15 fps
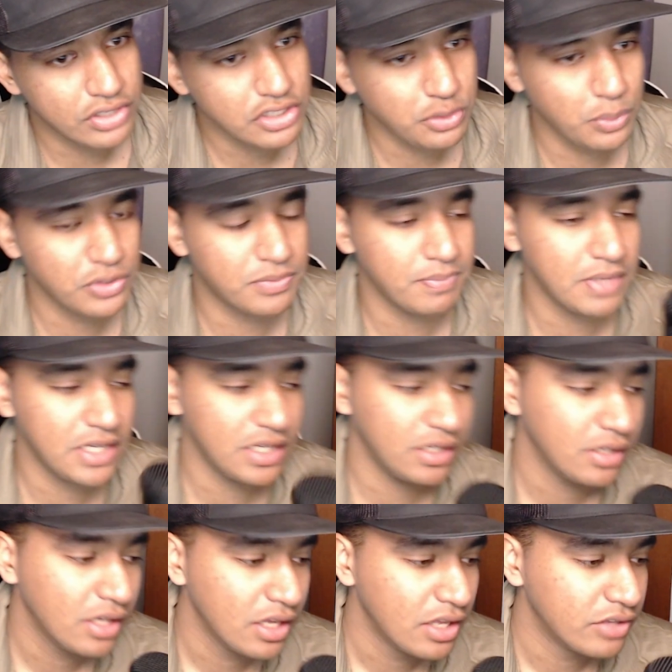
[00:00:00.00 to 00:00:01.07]
was me
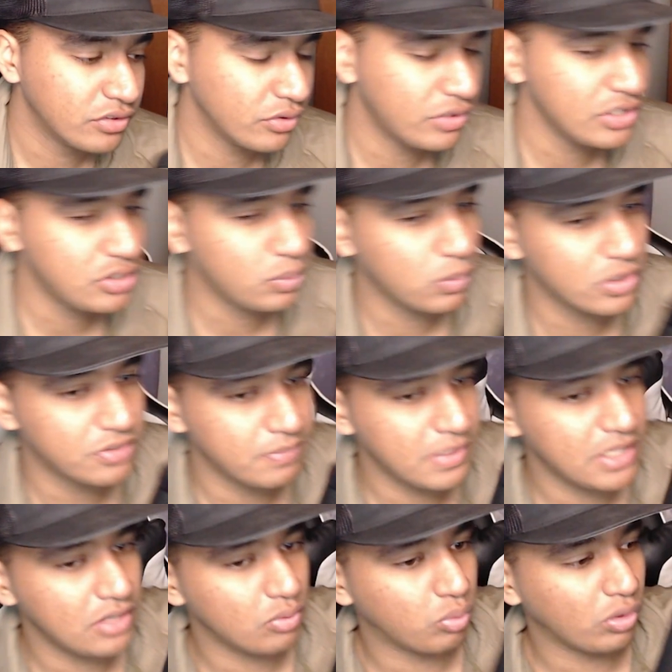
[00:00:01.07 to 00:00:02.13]

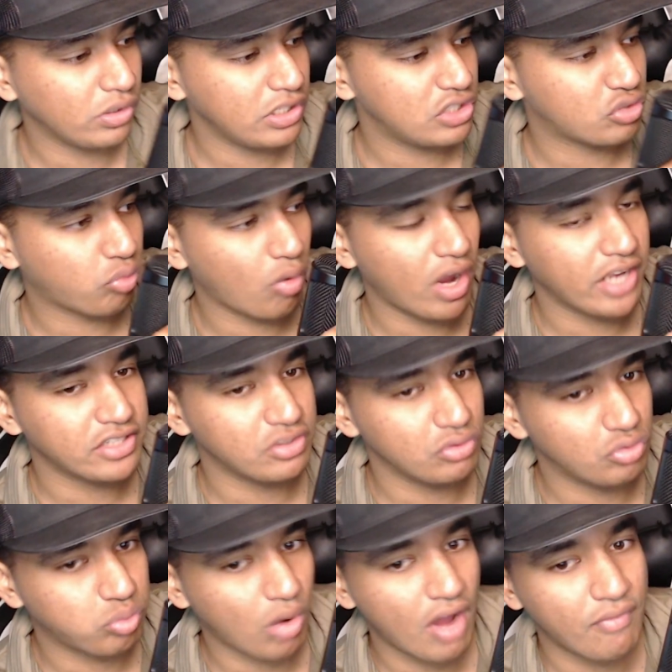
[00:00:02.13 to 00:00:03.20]
really trying to
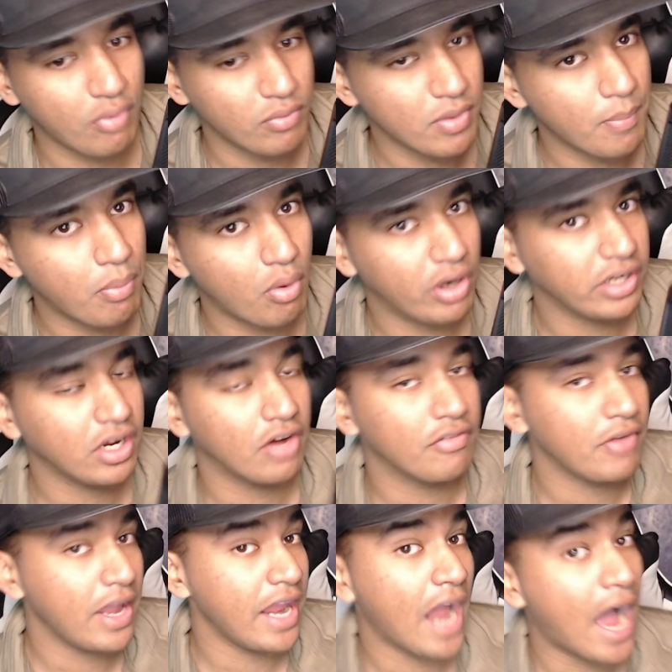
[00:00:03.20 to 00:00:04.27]
drive home the point of,
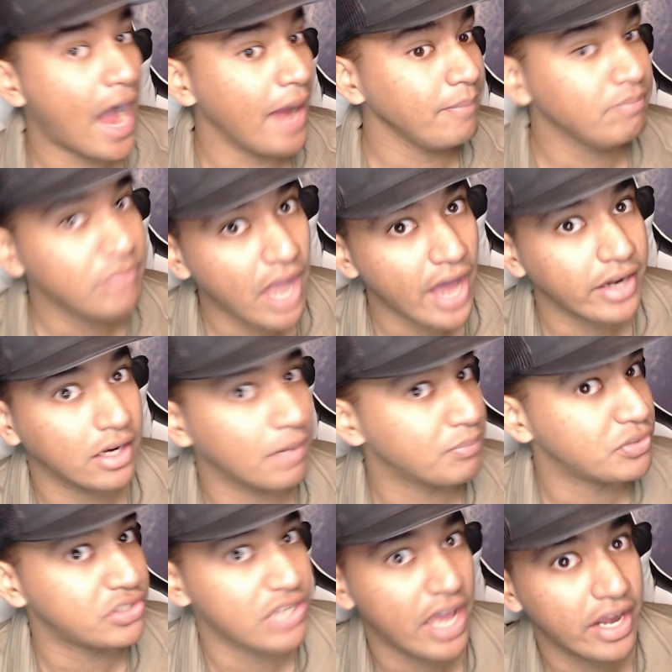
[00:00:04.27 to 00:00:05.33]
hey, I'm not
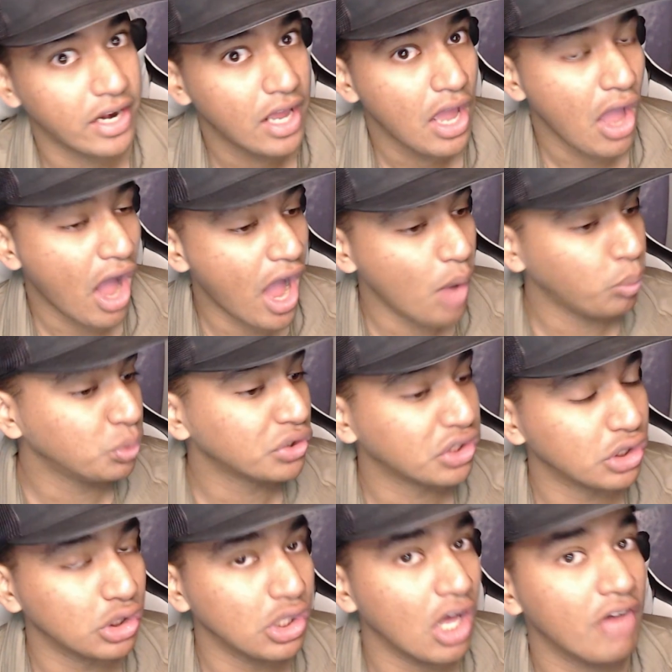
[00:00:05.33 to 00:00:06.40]
upset. I would
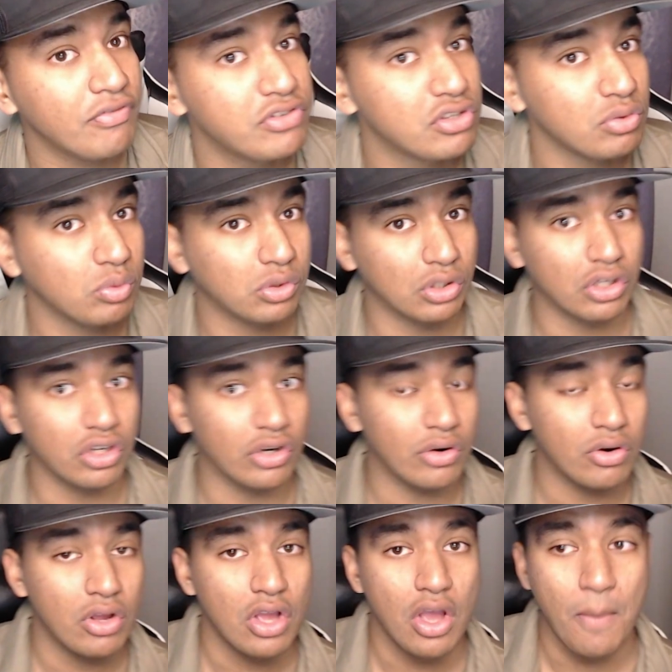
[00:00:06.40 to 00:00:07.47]
love to learn
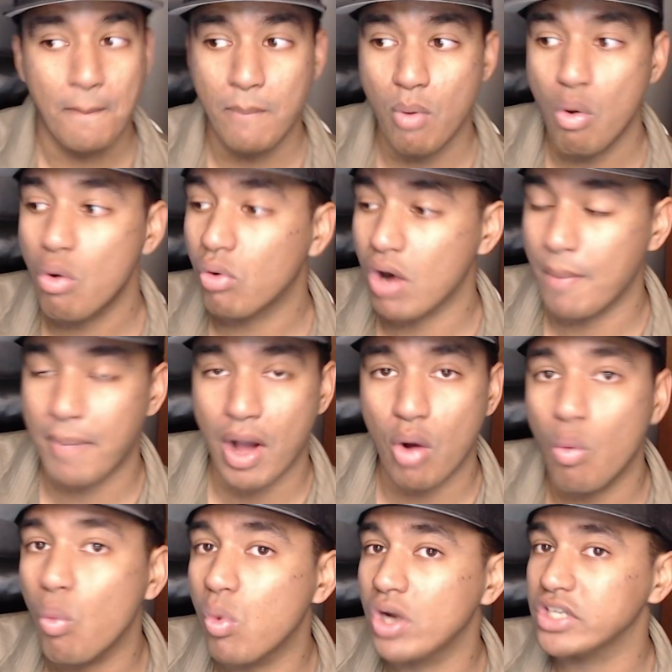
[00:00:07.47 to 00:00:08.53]
more about
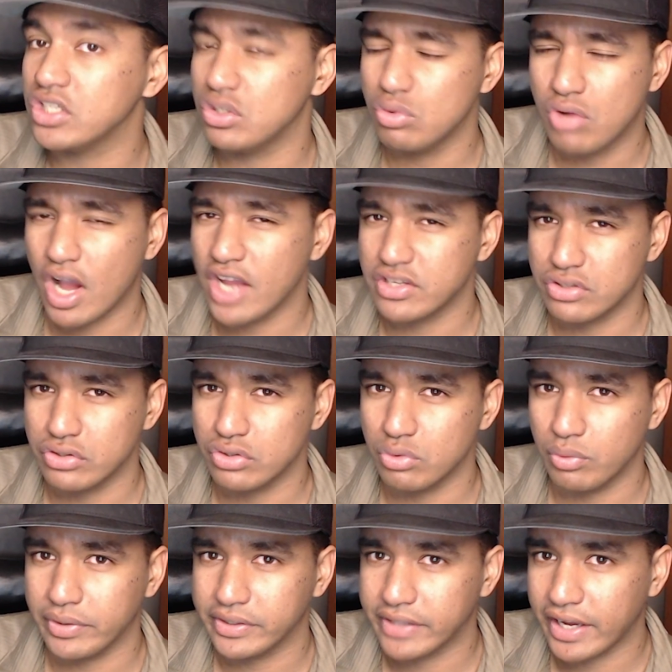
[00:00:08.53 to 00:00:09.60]
what you guys are
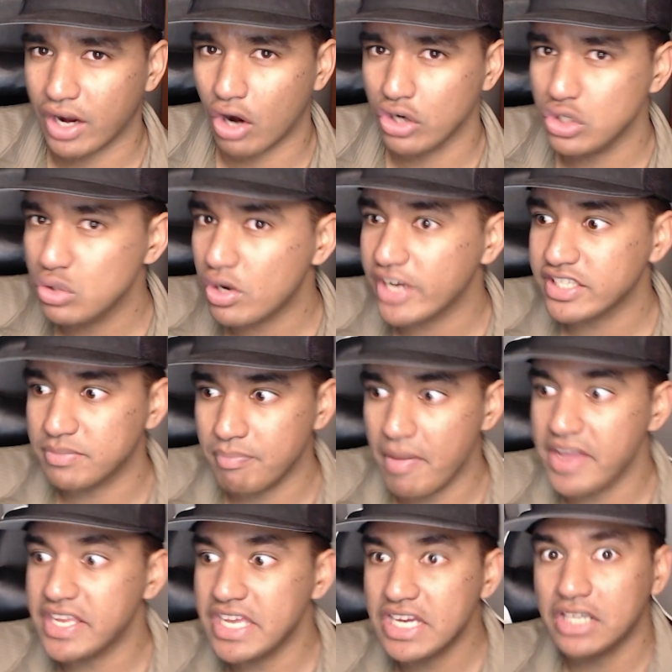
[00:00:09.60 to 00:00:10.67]
doing. Like, are you guys
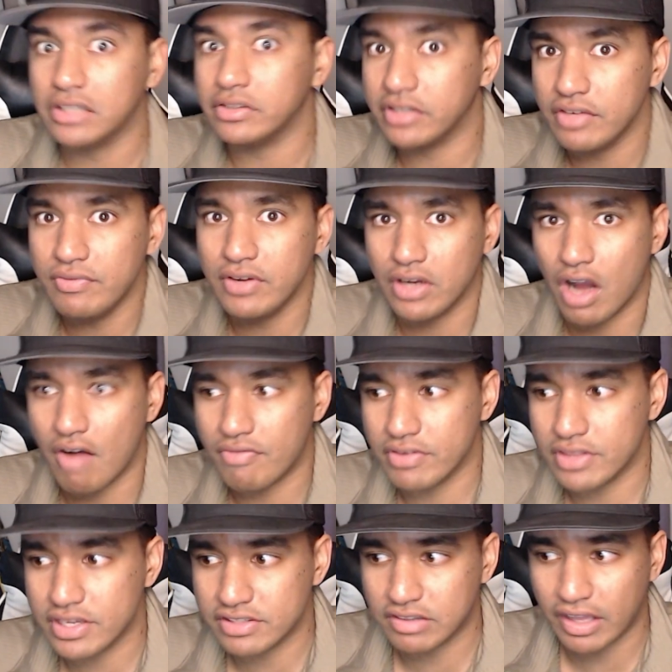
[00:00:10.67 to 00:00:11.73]
making a living off of
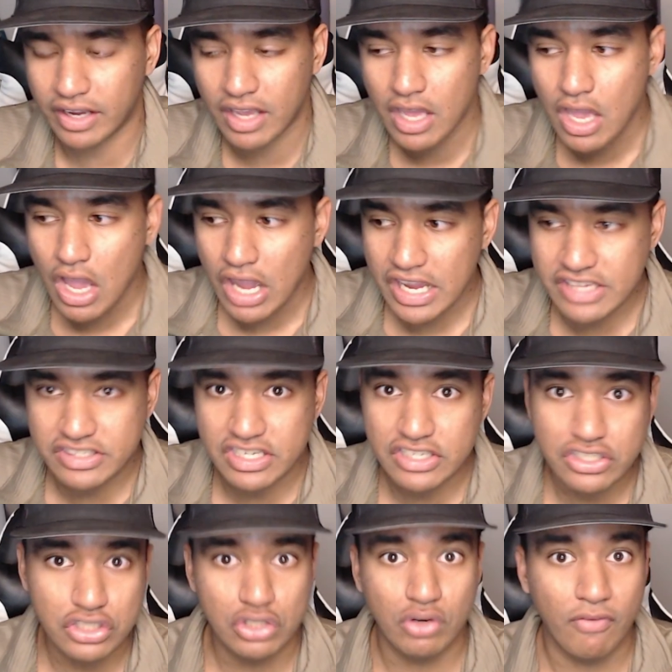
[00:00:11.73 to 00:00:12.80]
this? Like, is
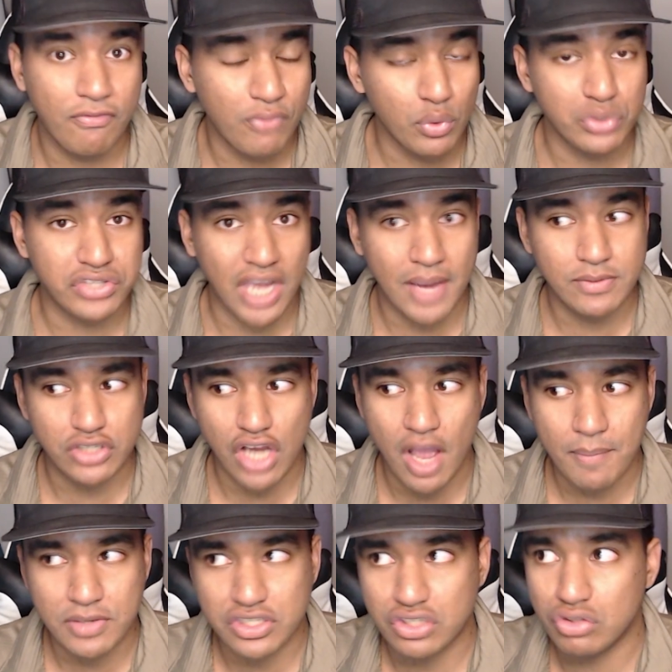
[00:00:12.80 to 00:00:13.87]
this your full-time job?
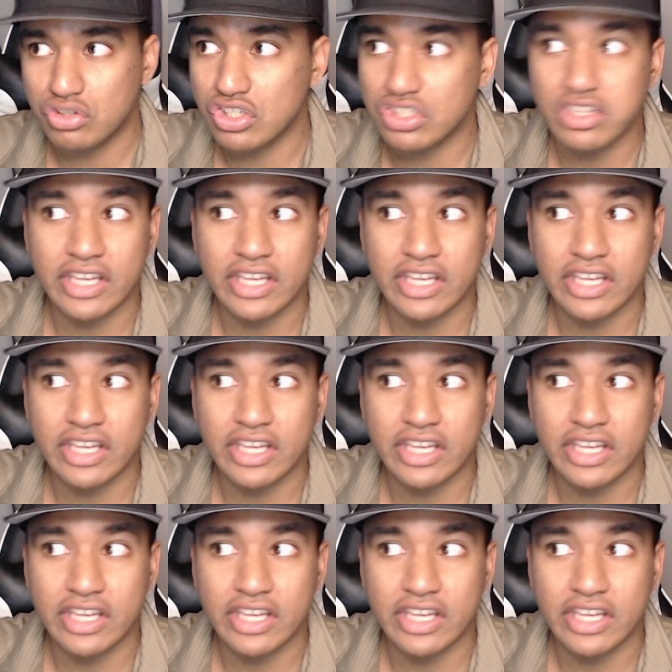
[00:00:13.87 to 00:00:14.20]
Is you just like